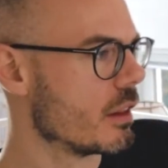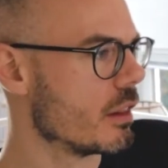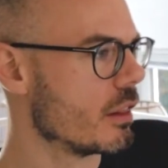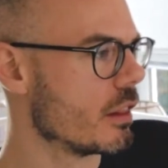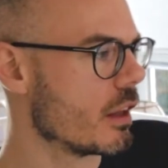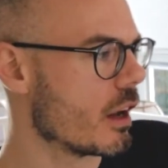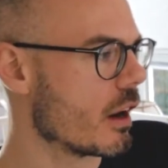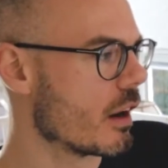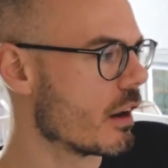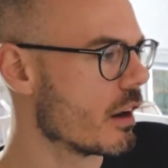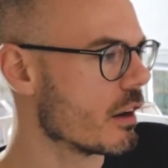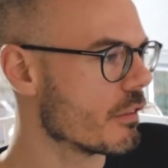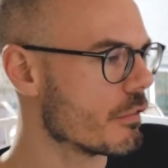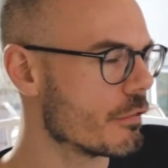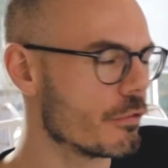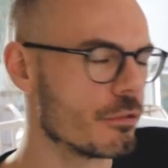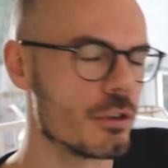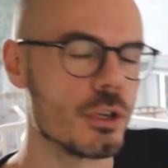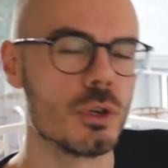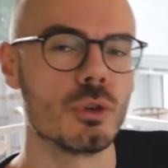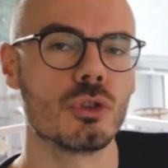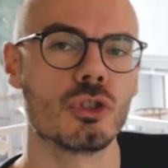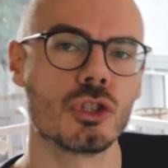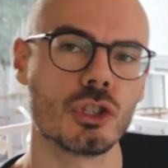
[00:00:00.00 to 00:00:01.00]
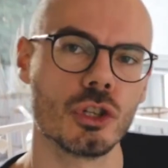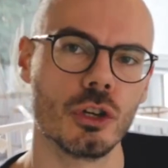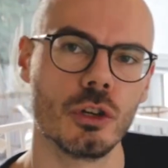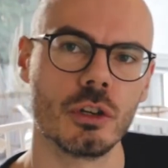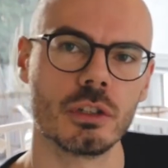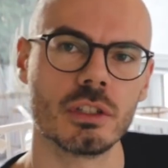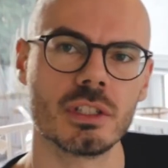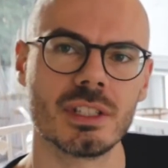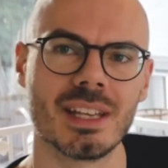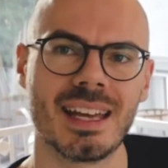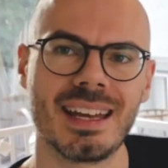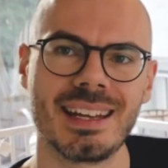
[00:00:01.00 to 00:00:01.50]
There are a few
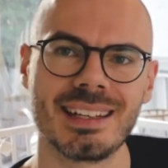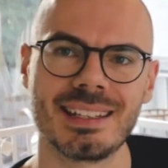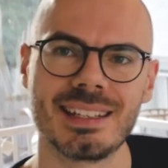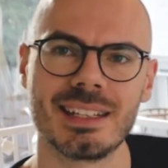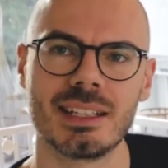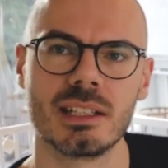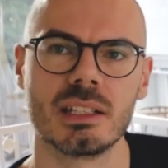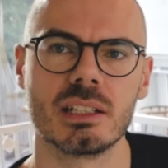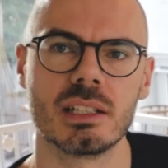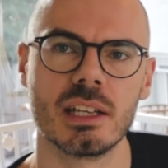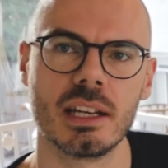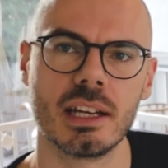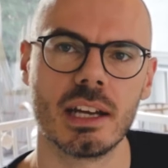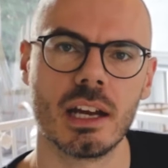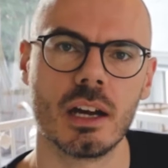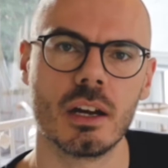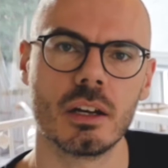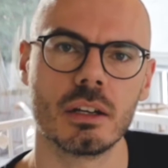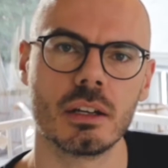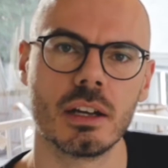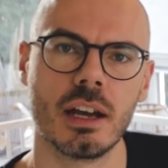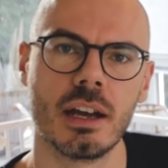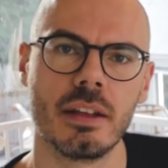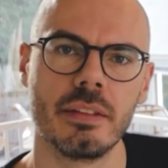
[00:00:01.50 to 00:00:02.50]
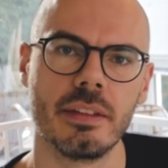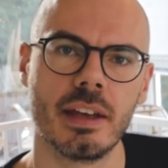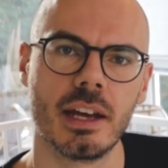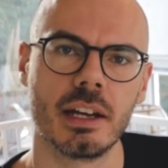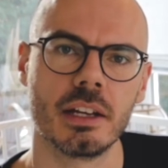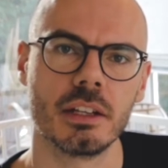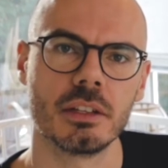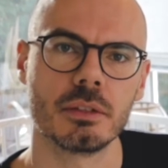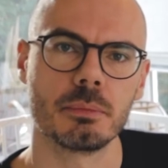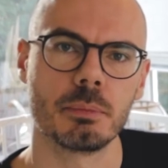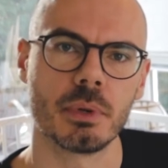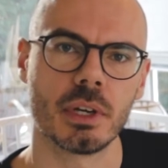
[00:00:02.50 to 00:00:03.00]
shirts I didn't take out, and
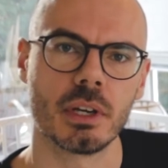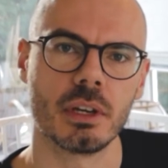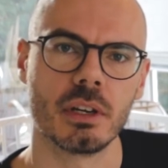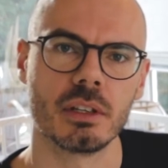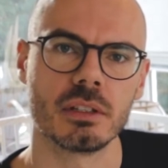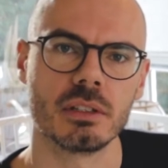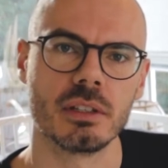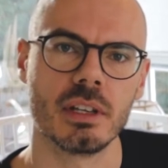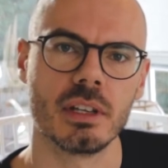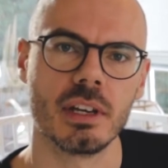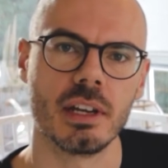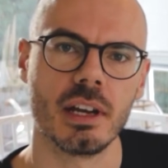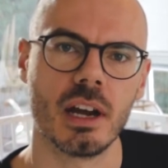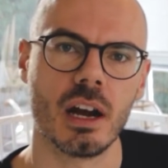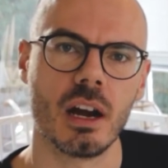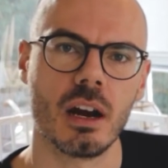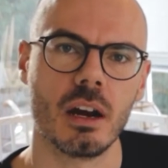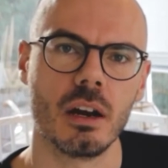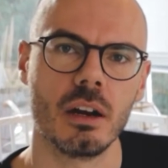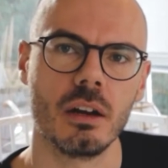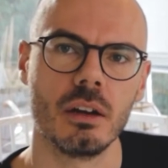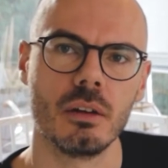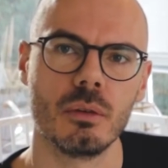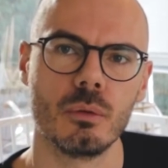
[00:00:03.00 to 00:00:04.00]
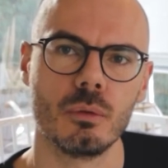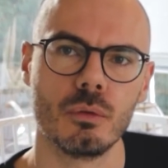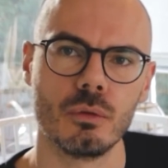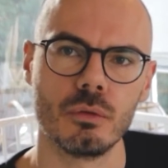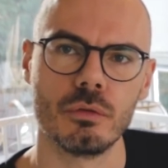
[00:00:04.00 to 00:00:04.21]
that is because they are